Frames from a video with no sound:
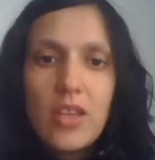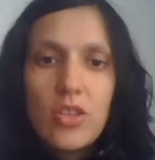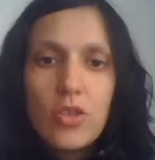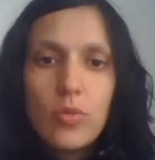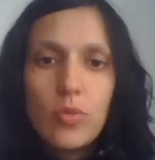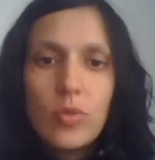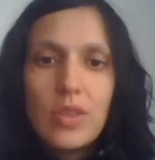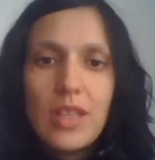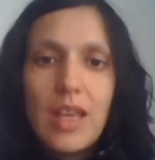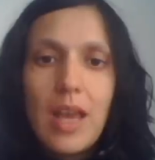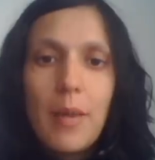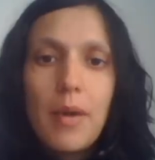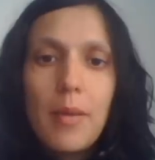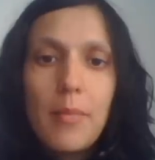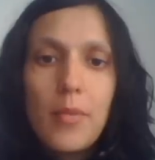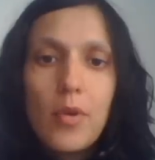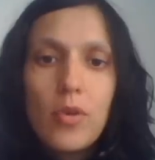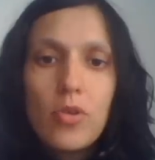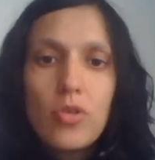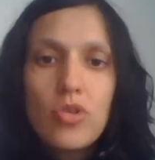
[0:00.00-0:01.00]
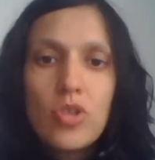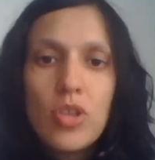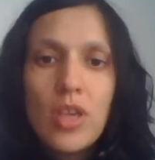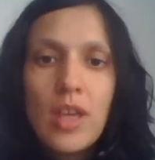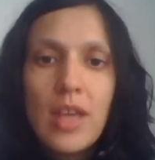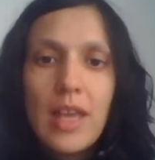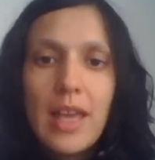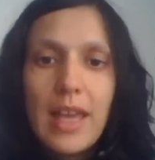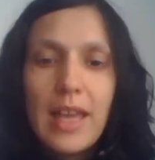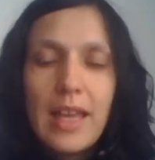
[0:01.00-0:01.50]
estudiábamos
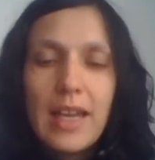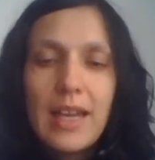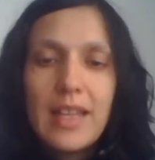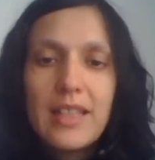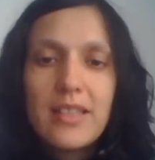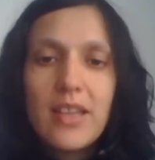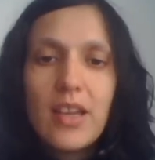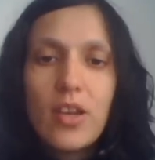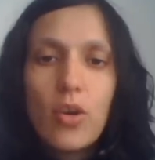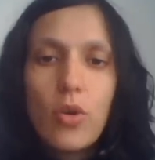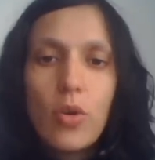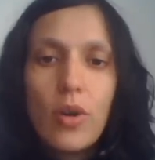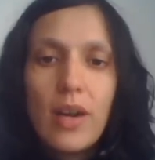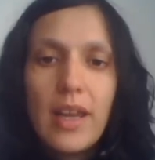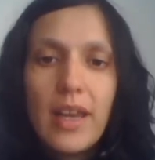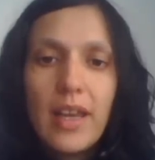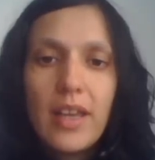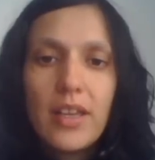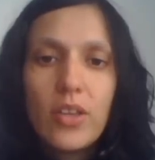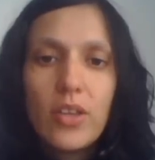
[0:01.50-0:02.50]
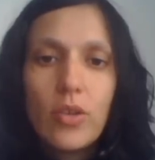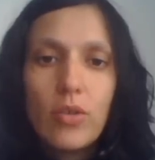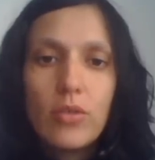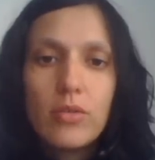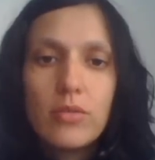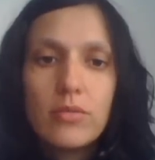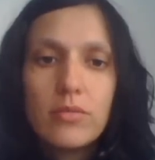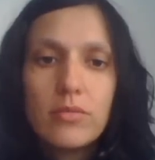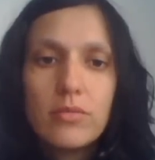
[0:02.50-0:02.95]
en ese colegio.